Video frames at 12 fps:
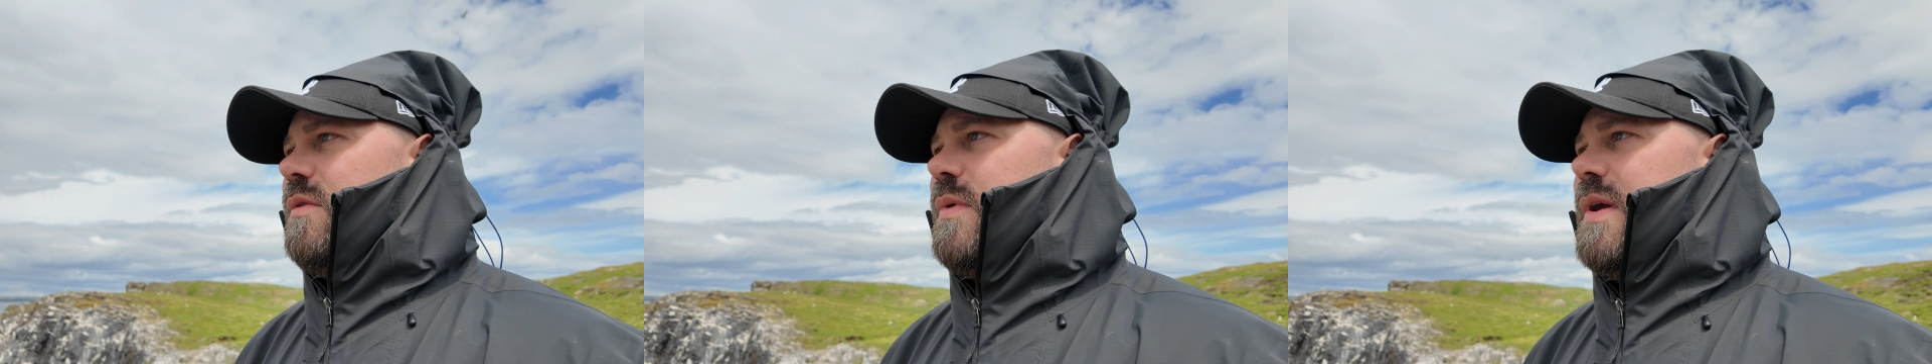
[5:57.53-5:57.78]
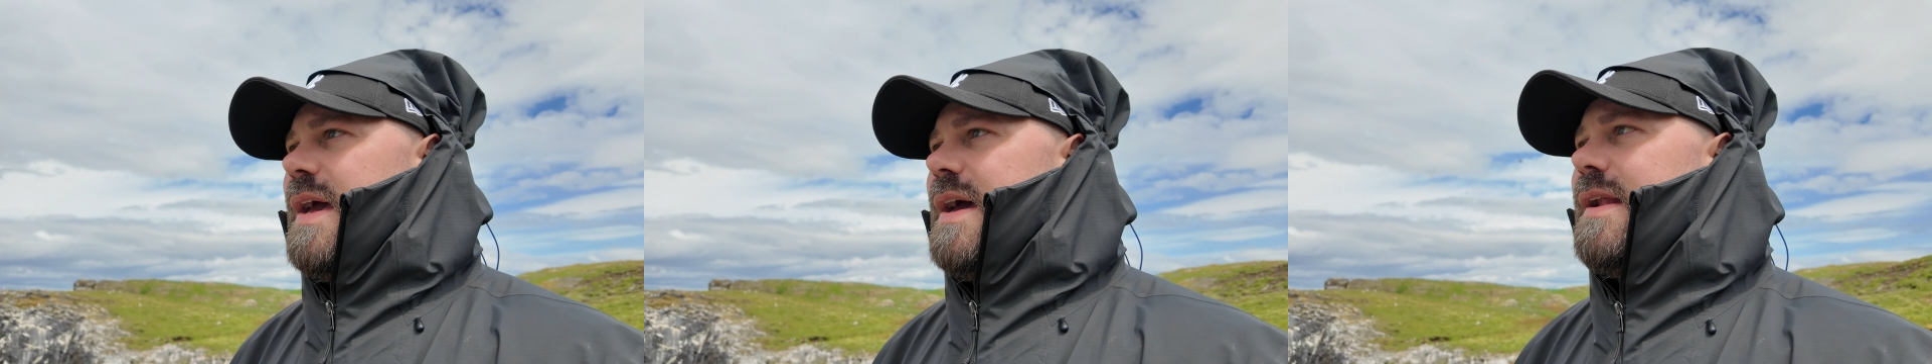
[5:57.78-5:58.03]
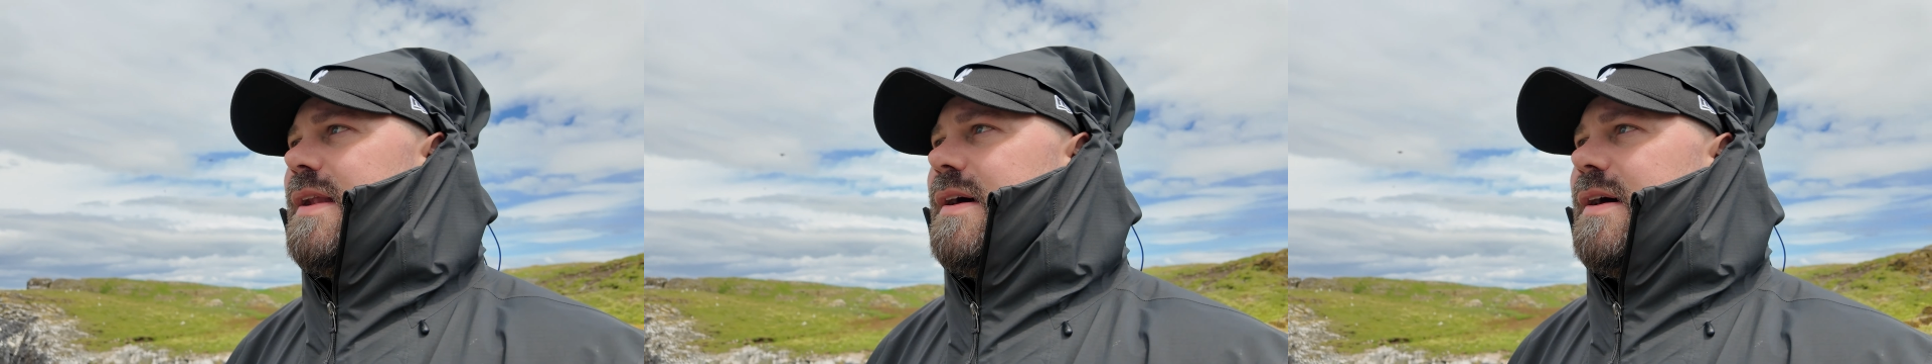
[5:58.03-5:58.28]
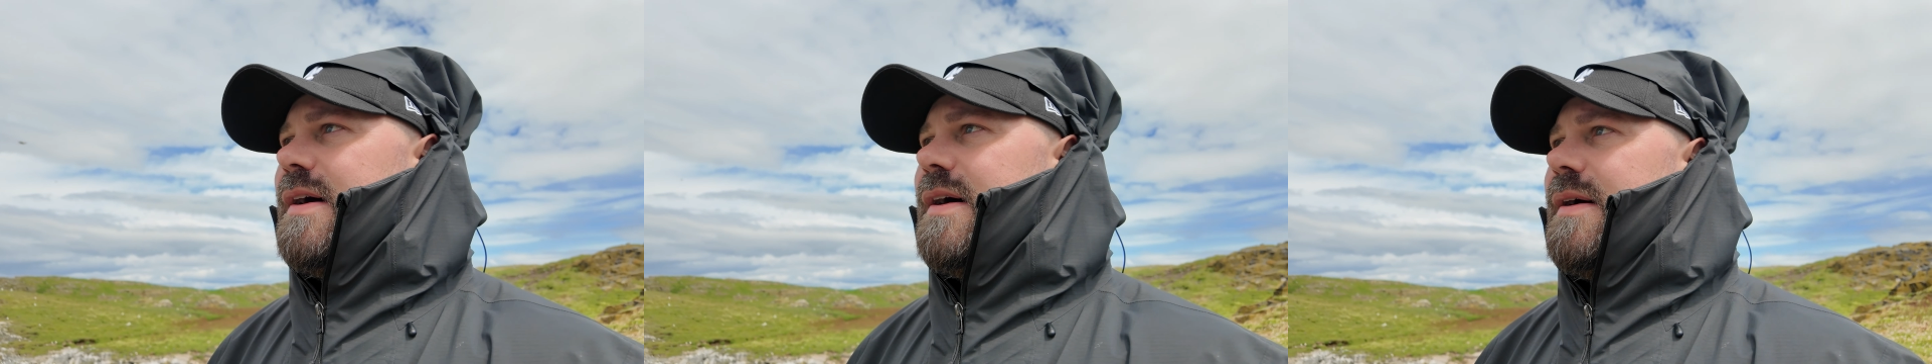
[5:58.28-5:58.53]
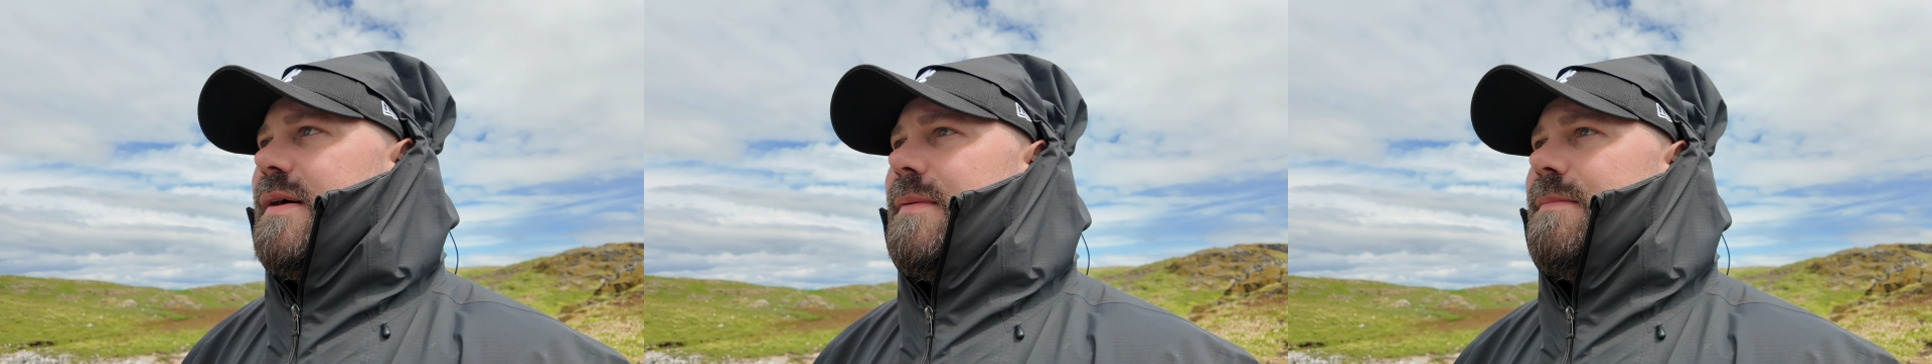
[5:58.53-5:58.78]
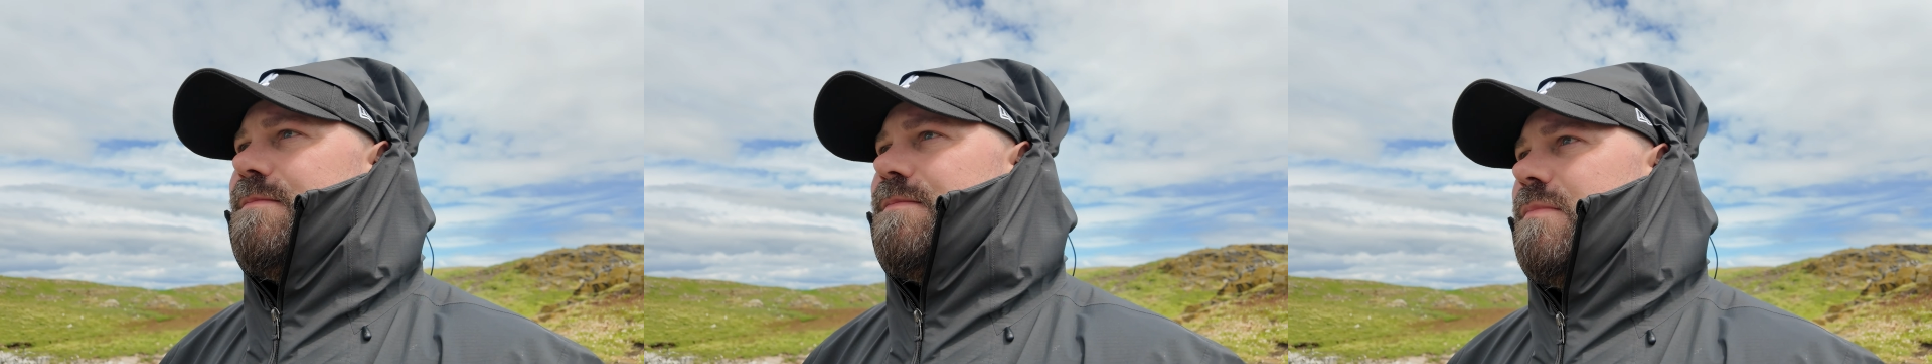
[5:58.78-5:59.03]
We had
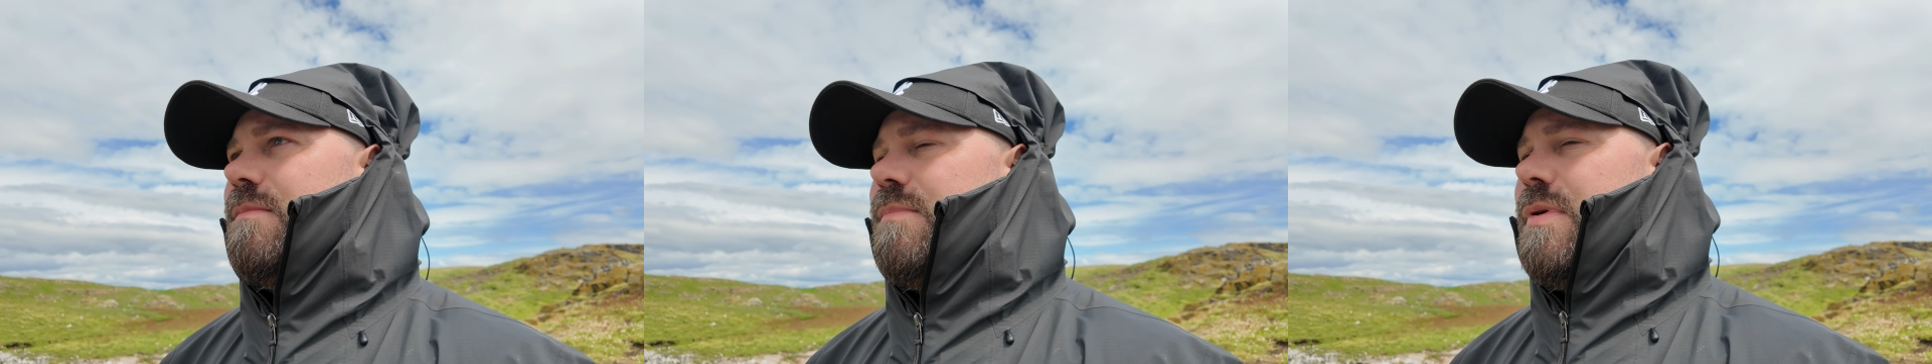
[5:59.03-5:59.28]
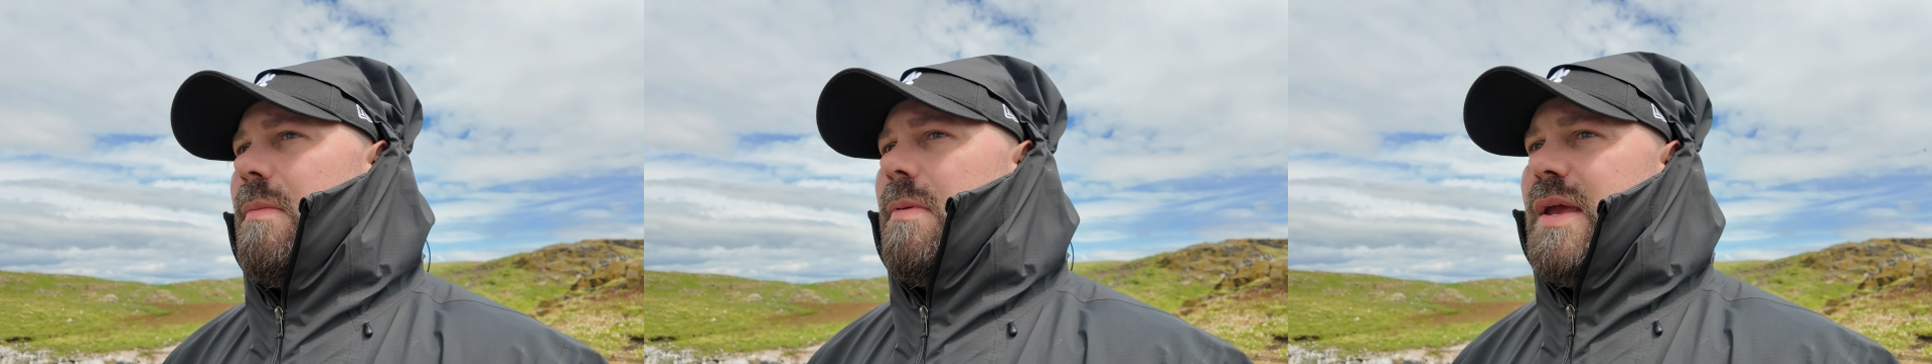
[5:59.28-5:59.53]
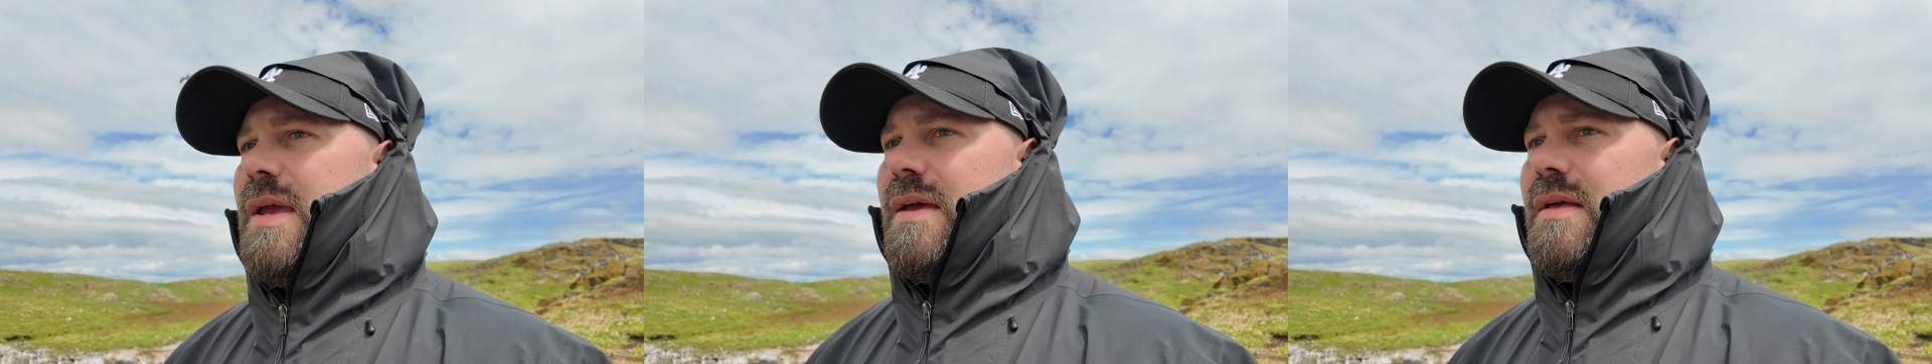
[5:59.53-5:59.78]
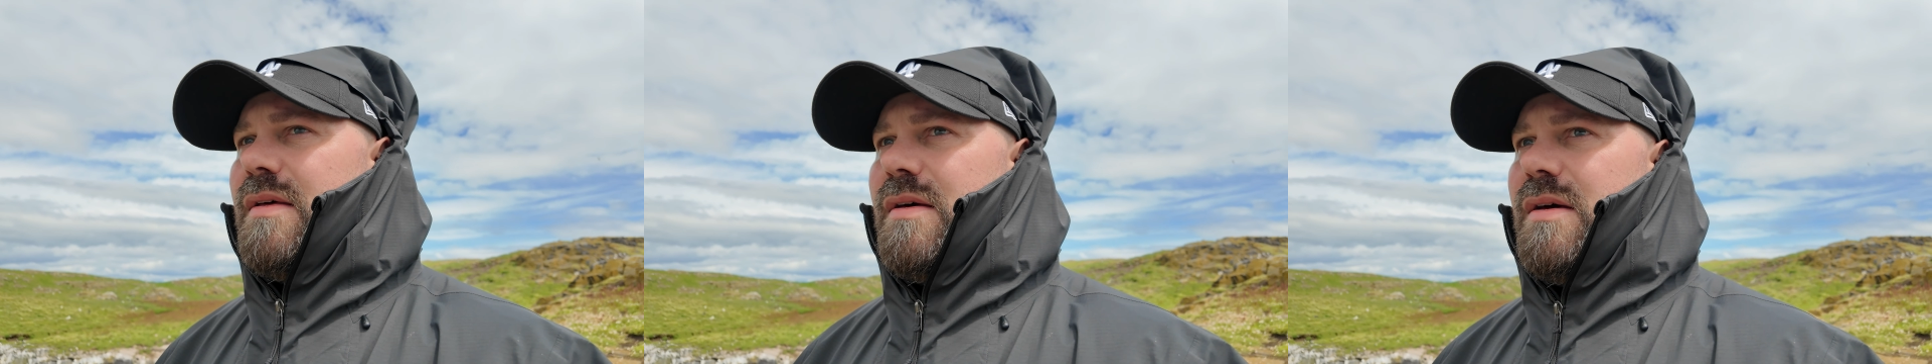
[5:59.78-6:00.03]
probably